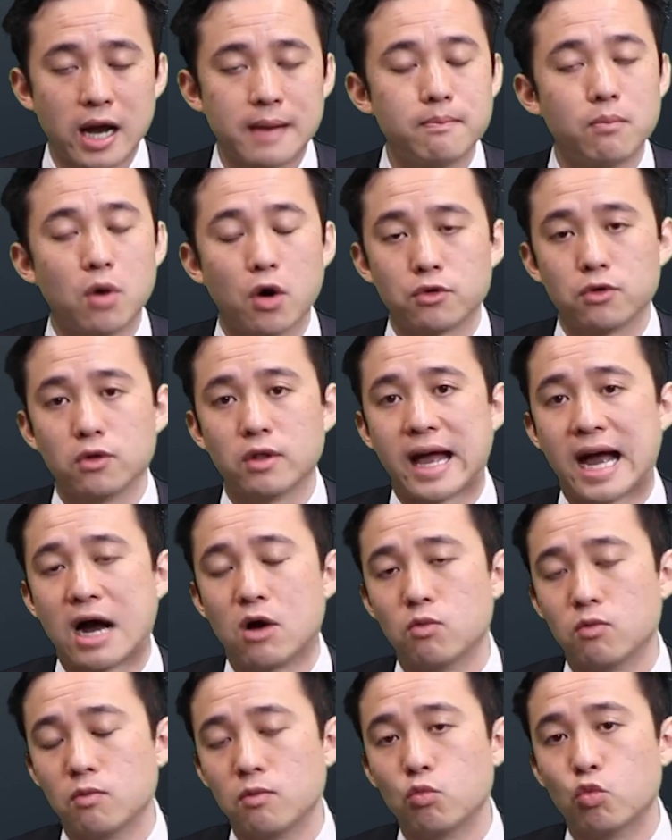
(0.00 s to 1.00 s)
and model
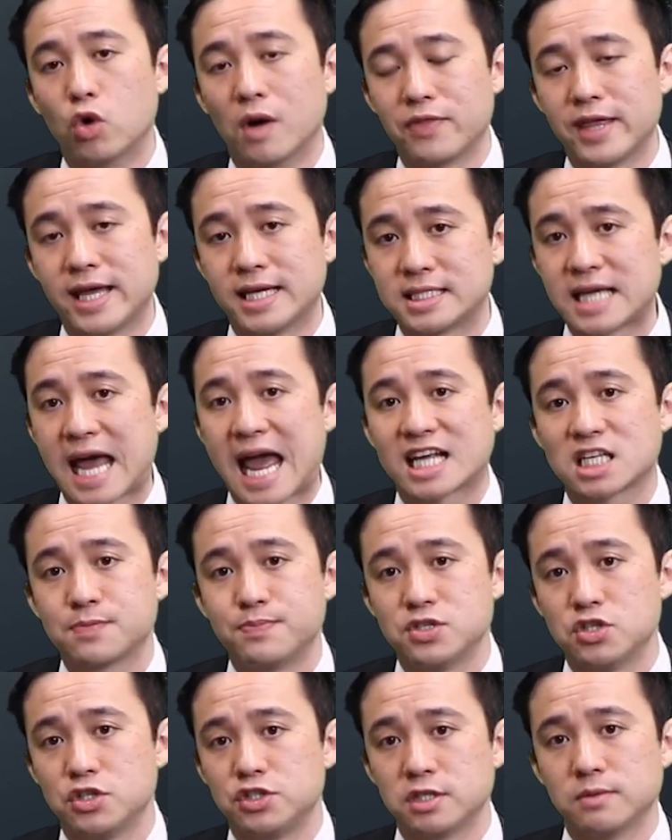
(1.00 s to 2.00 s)
out what their tax
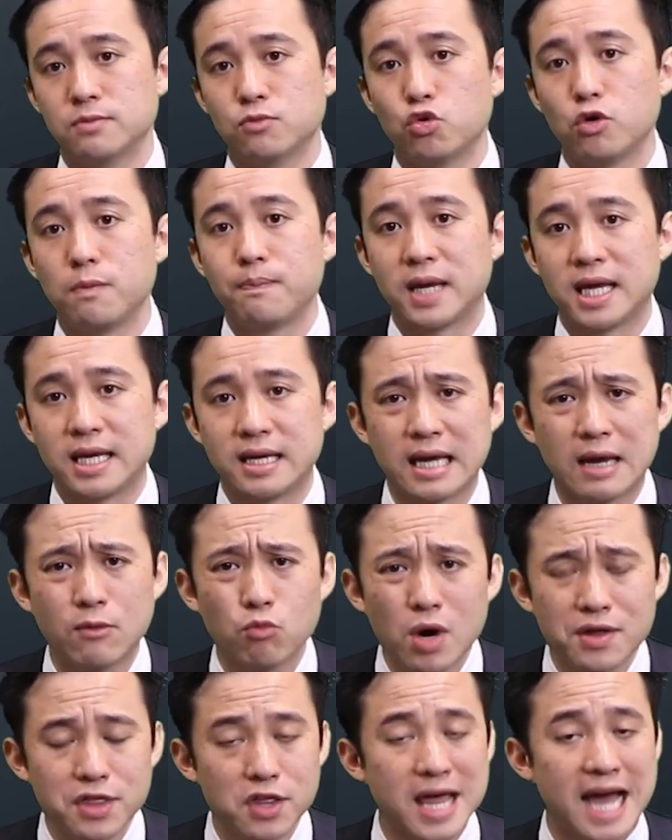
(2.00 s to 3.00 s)
position would be
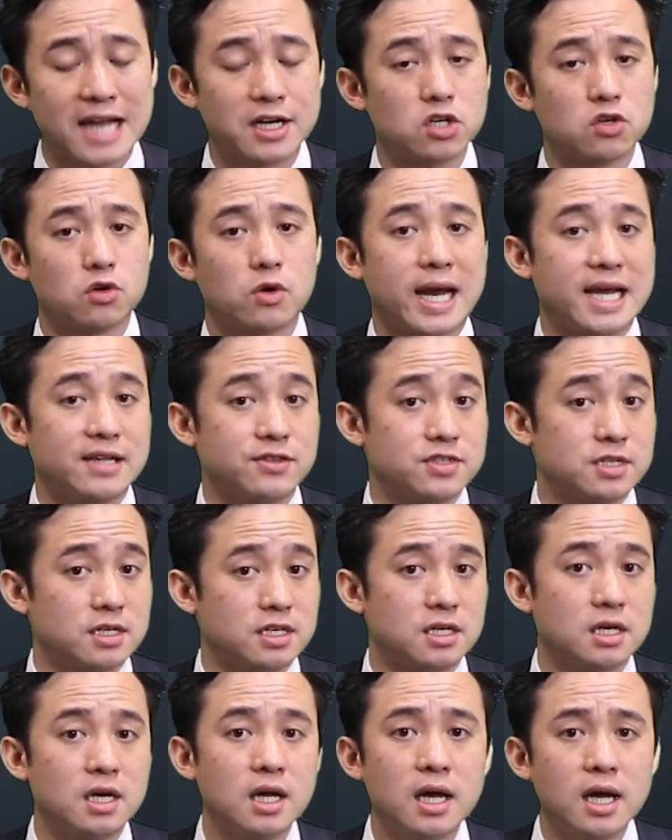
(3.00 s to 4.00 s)
and whether that creates
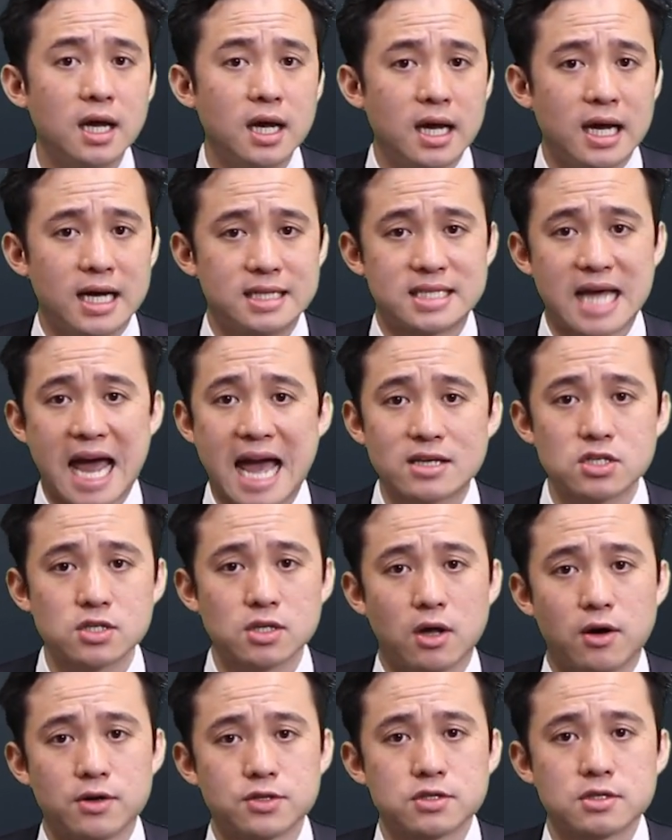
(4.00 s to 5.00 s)
a
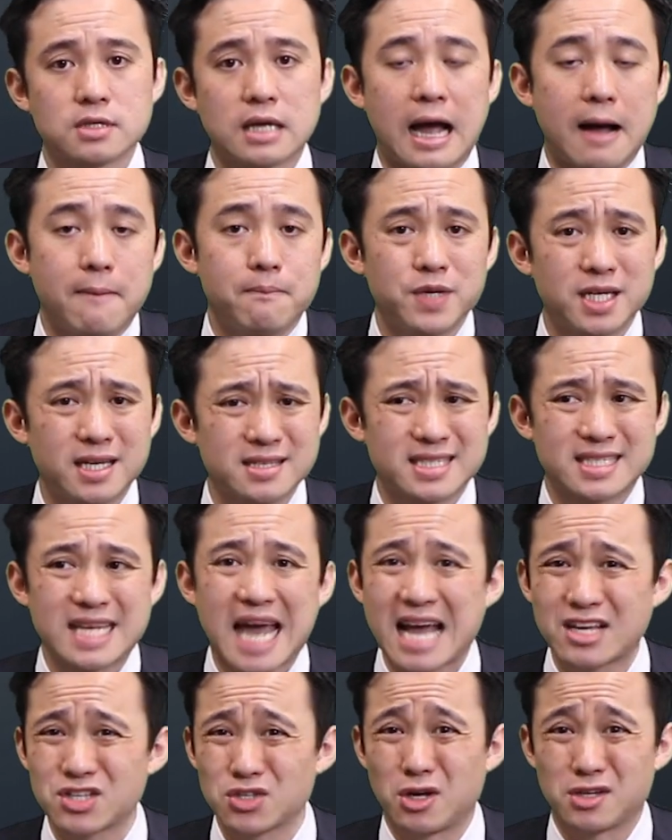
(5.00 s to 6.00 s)
tax loss, because a
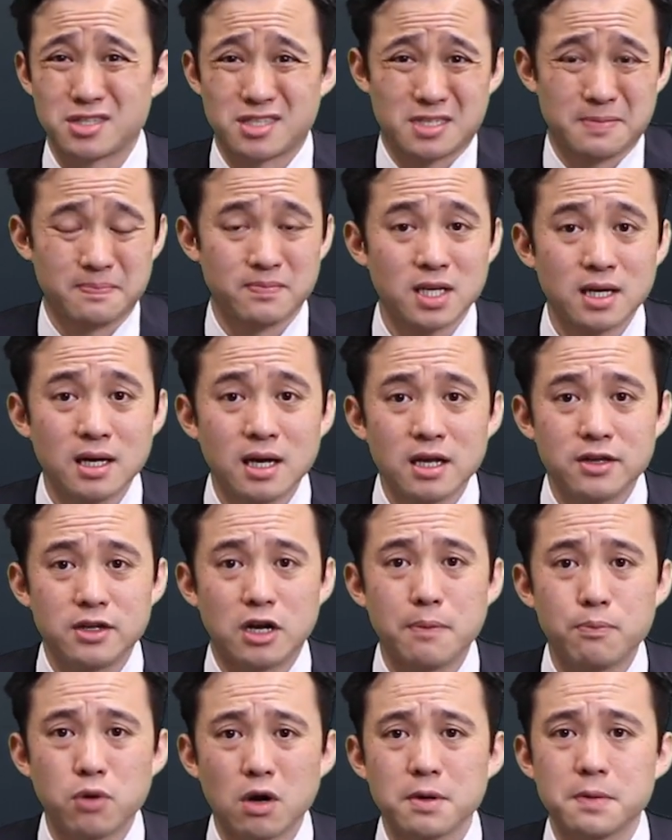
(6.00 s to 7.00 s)
tax loss,
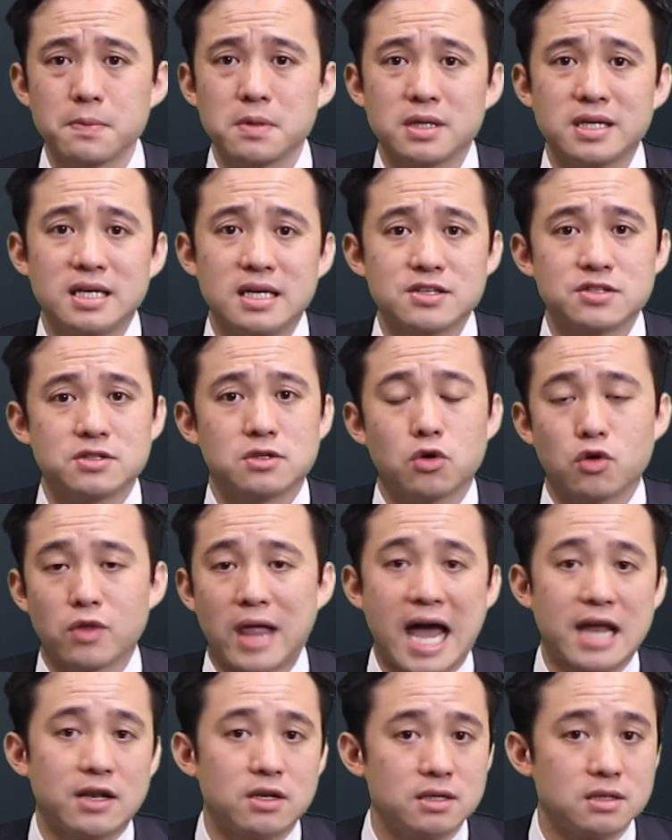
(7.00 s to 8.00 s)
probably isn't all
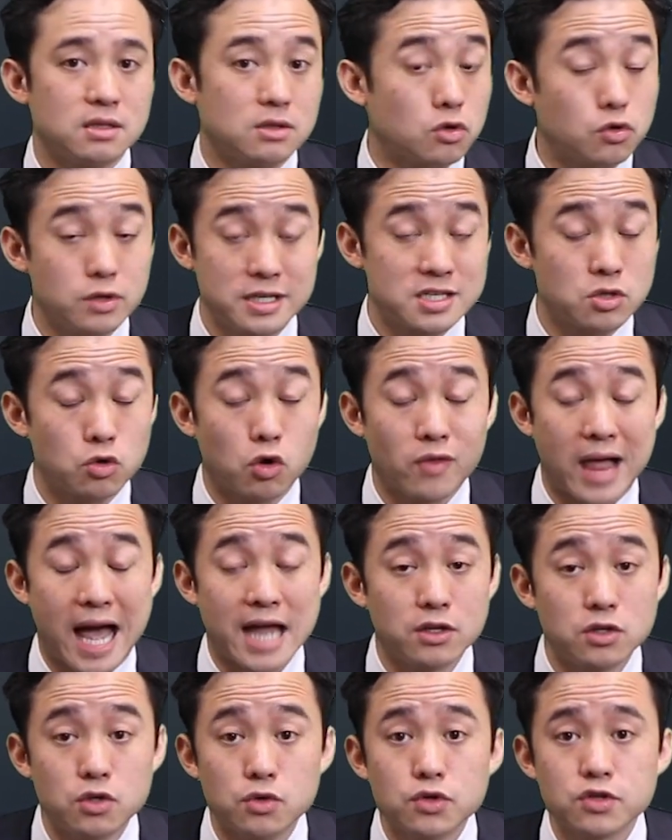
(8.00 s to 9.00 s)

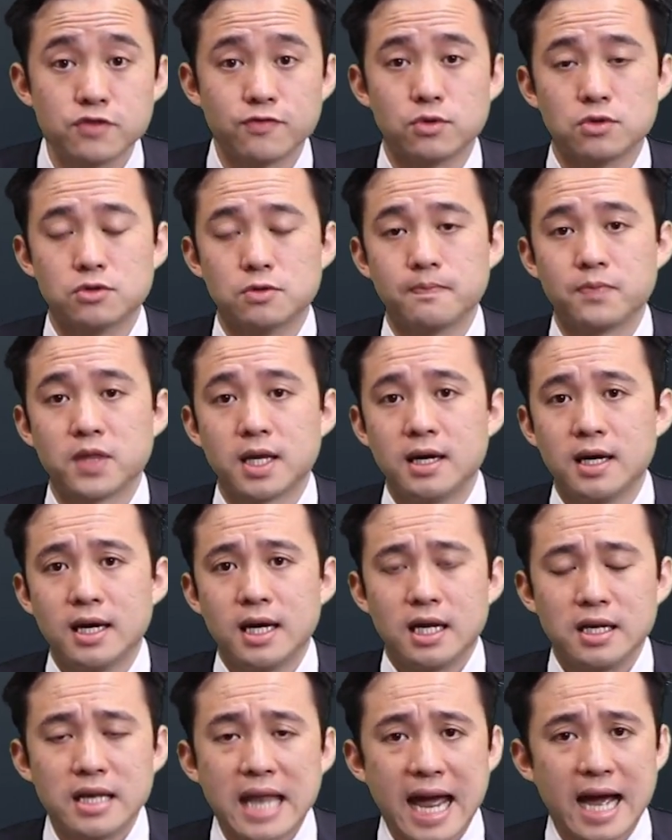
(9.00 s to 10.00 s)
that useful.
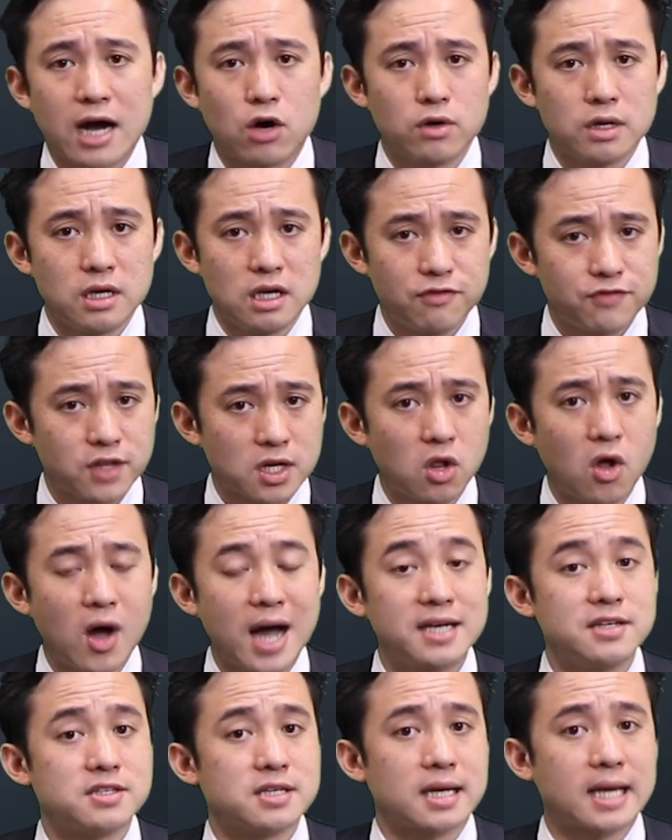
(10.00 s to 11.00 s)
Now, if the
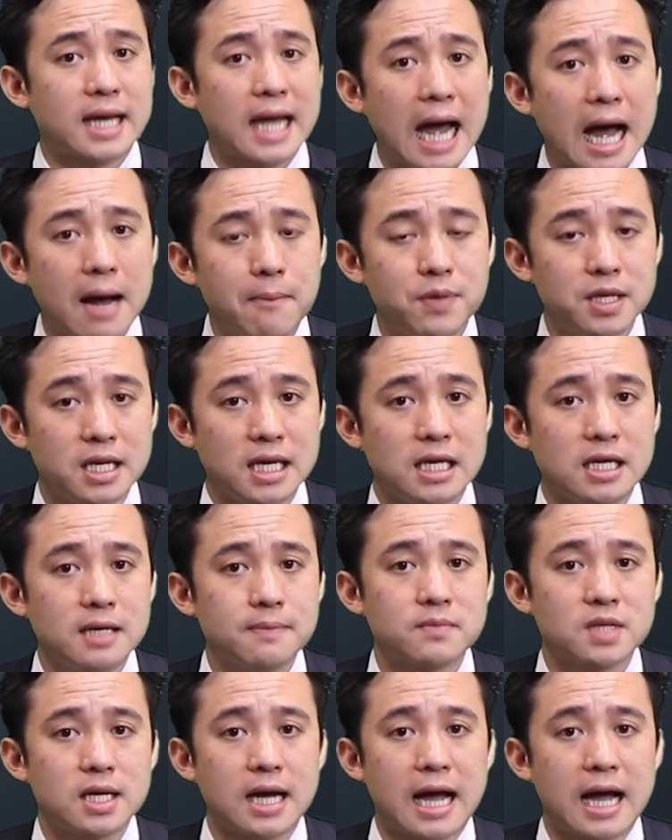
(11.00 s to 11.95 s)
client is a company,